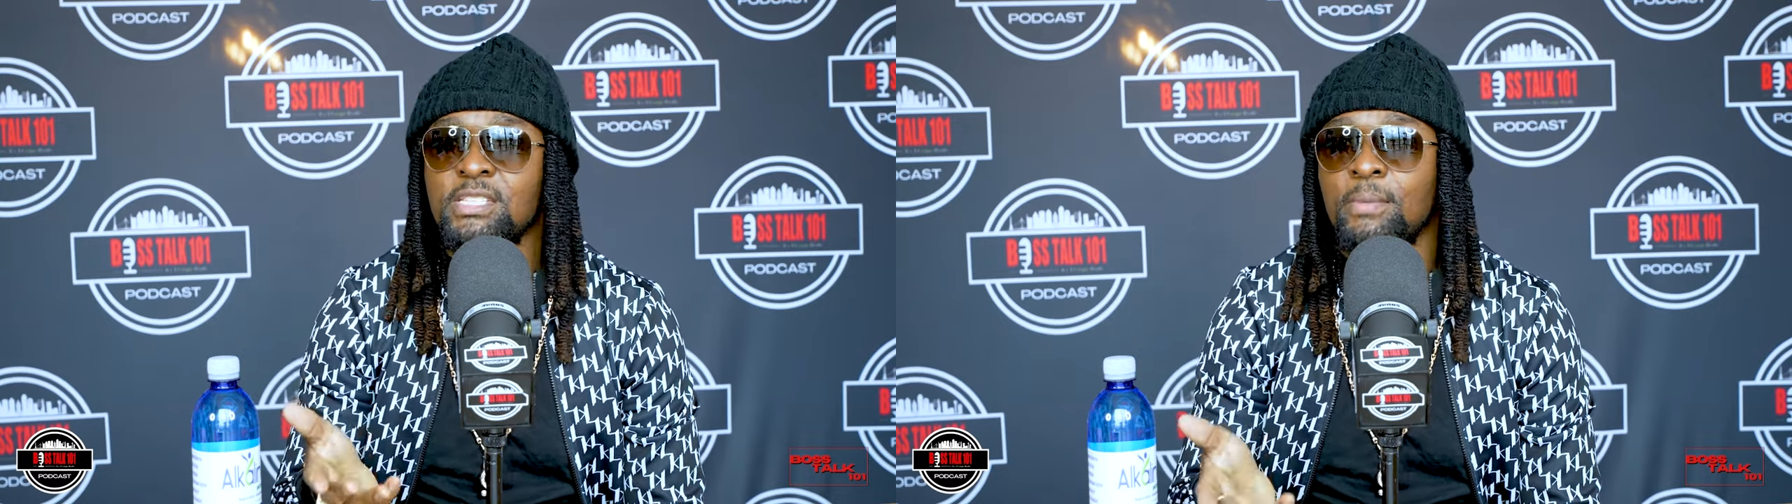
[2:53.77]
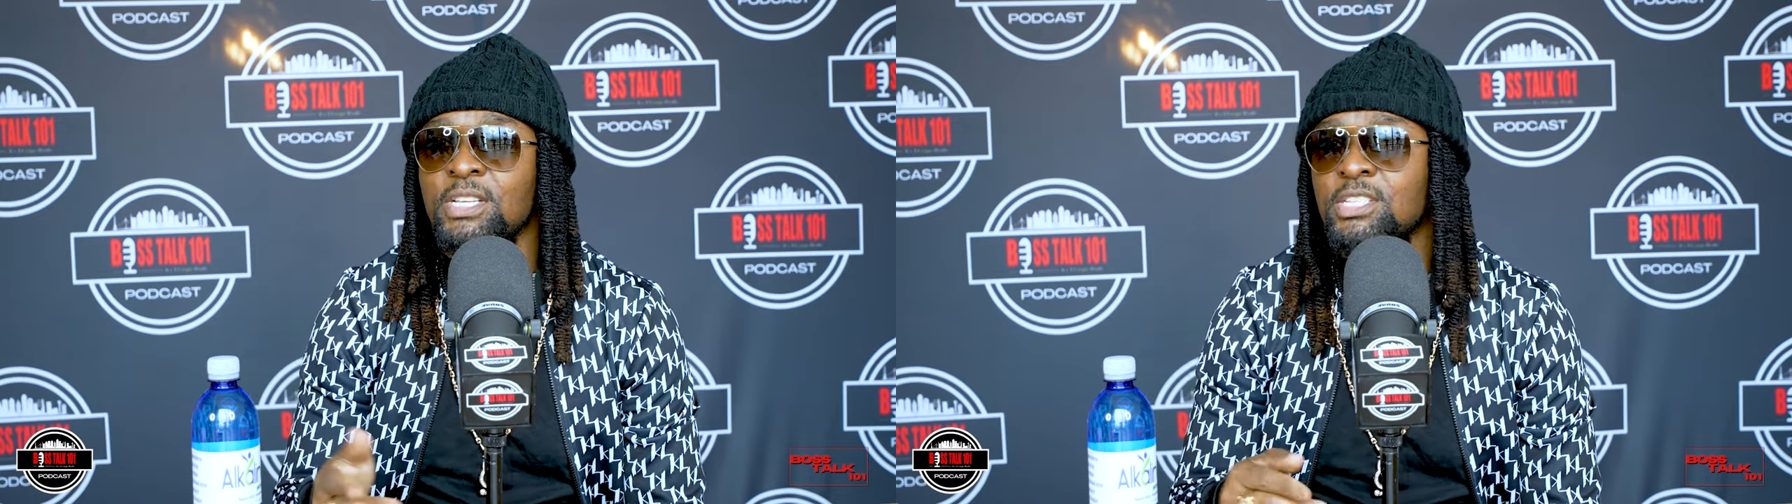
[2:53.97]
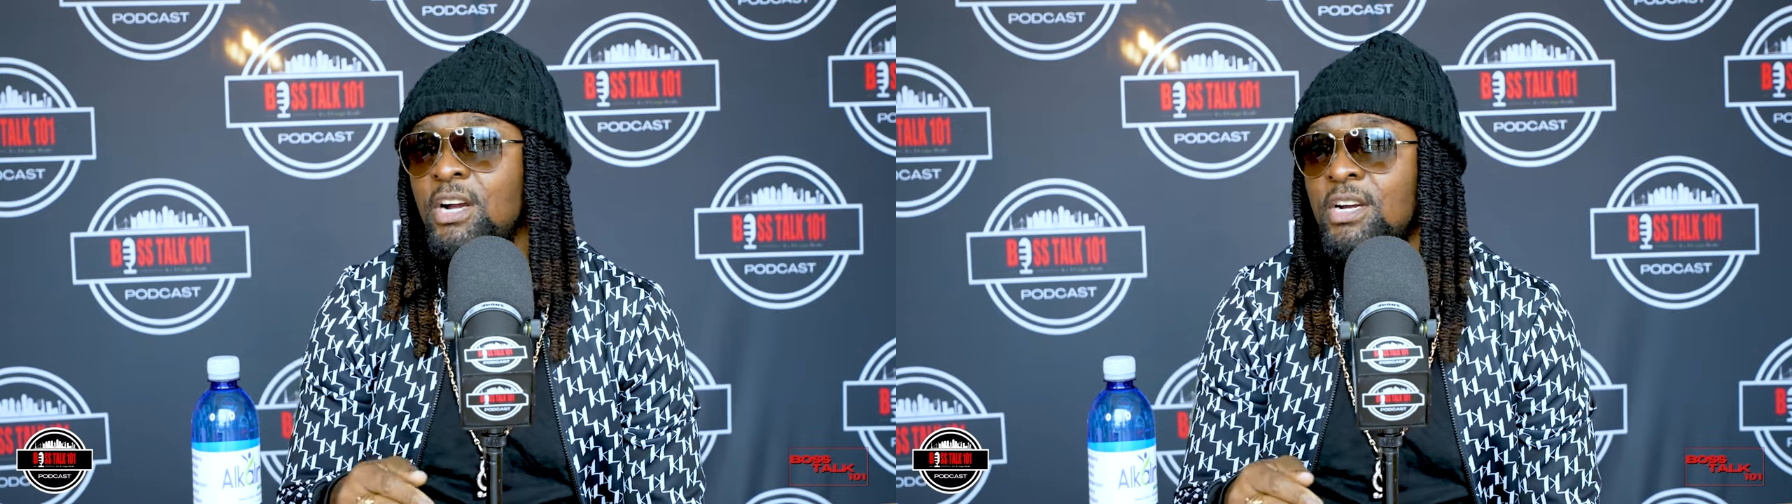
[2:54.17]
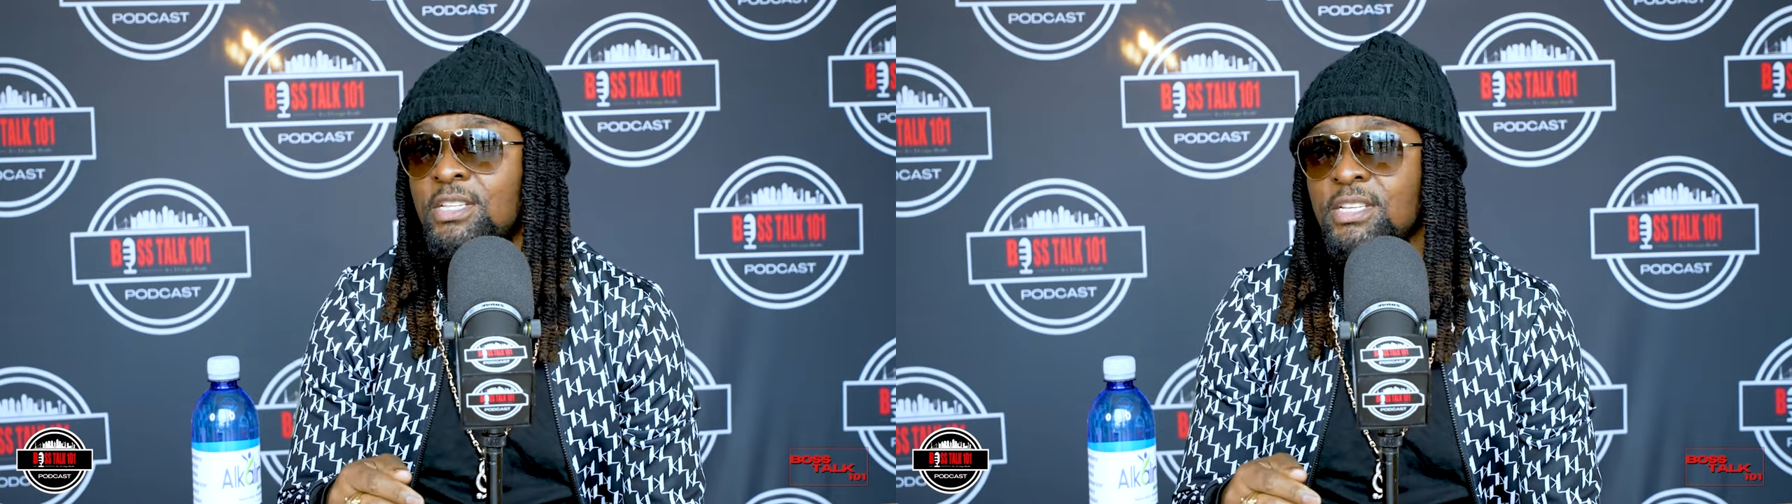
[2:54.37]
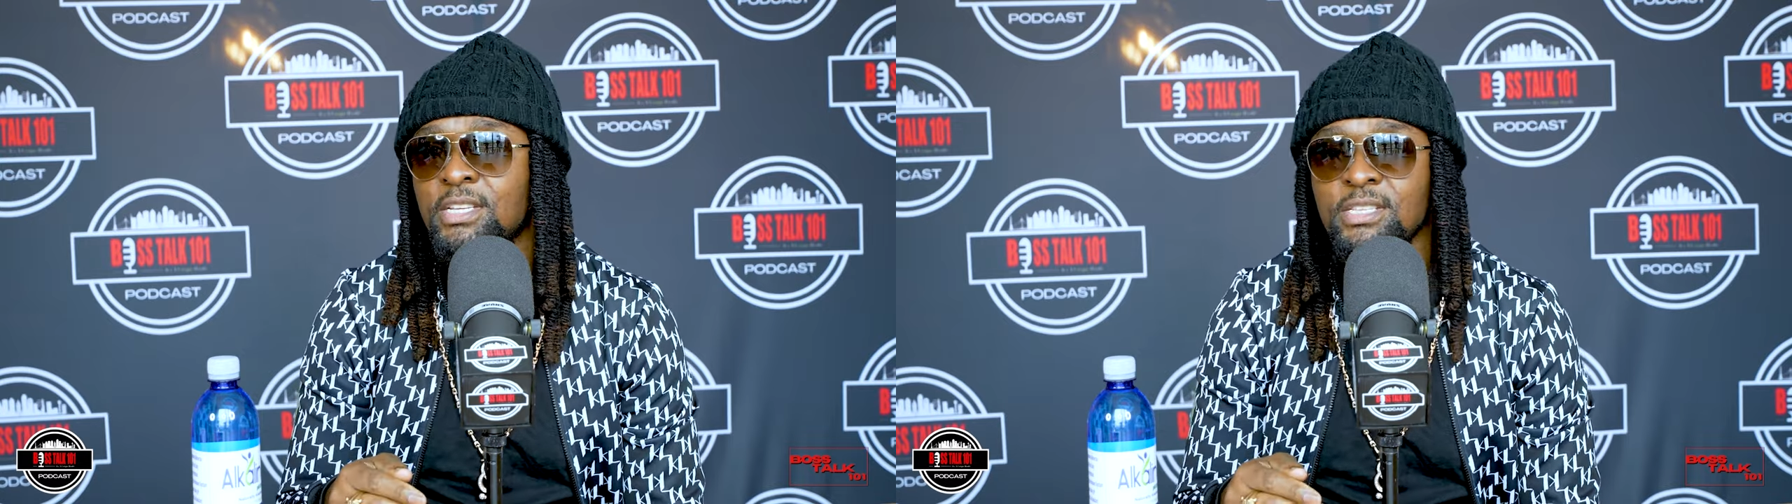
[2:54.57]
established
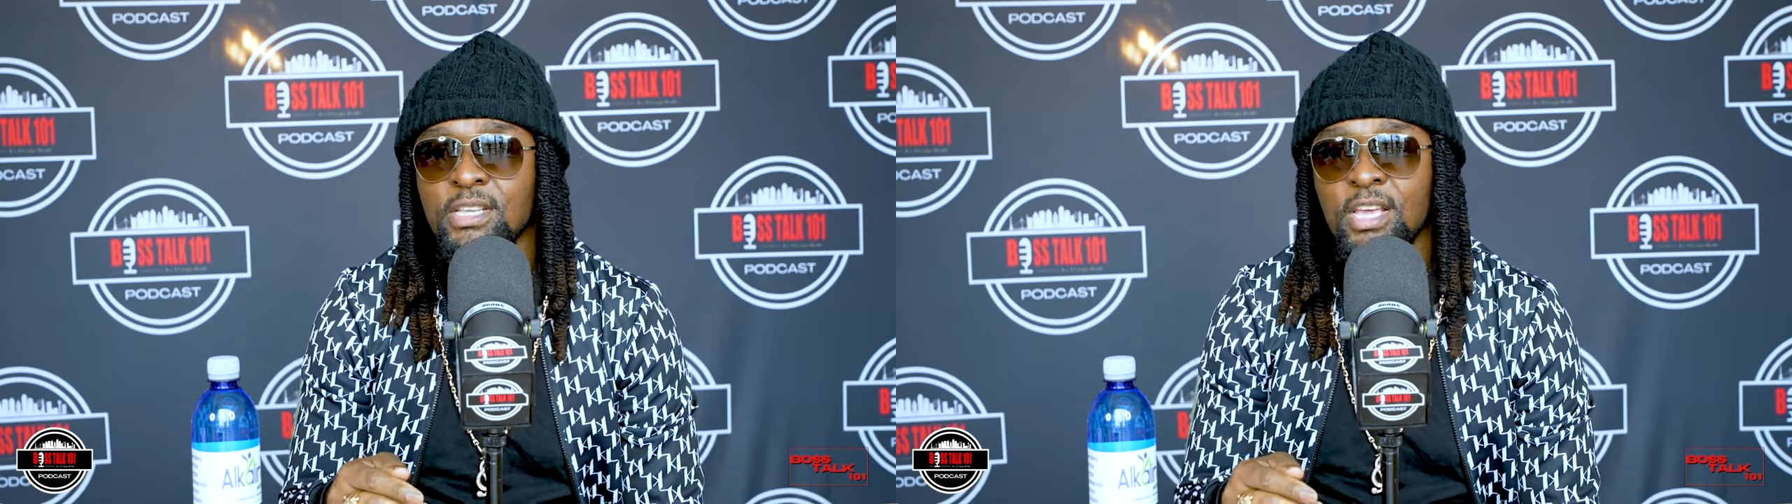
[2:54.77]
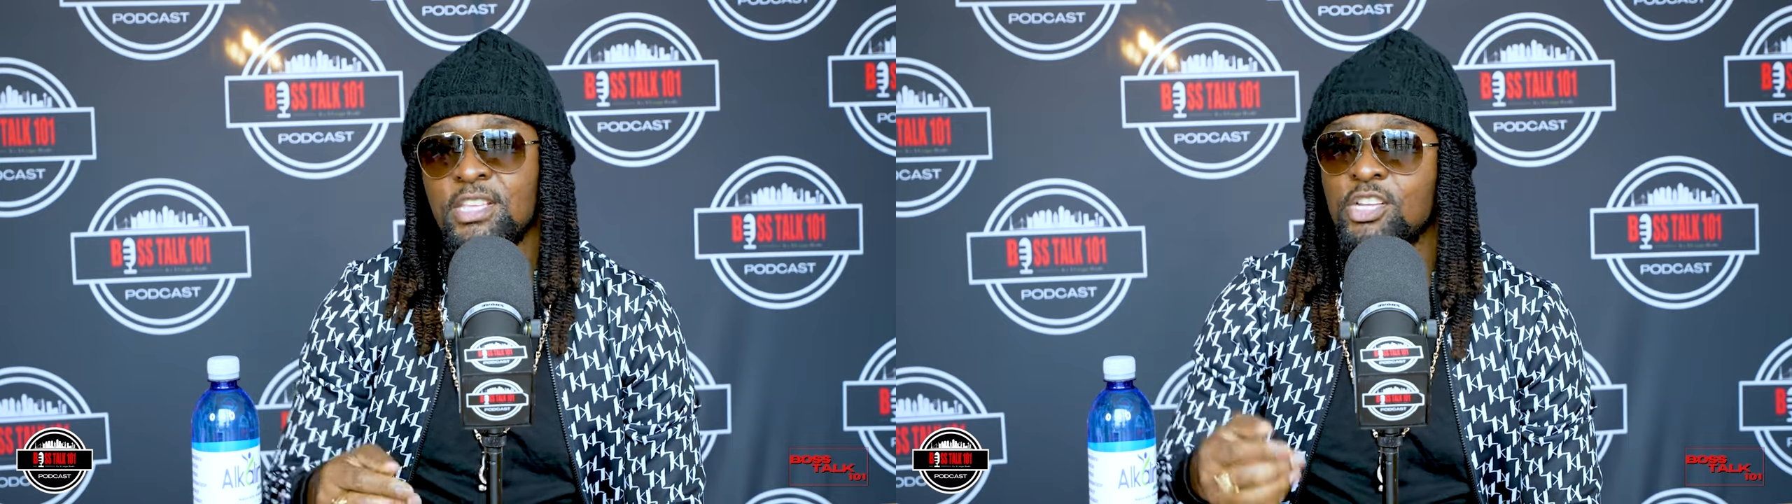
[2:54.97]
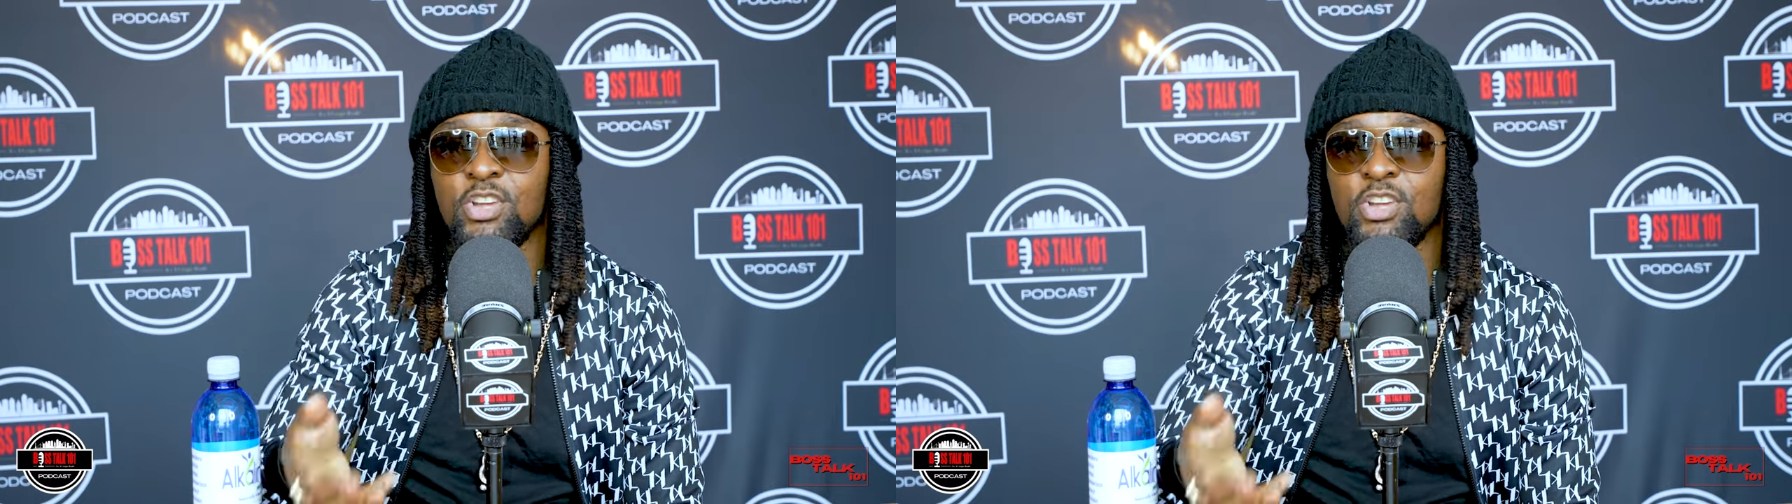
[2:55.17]
artists,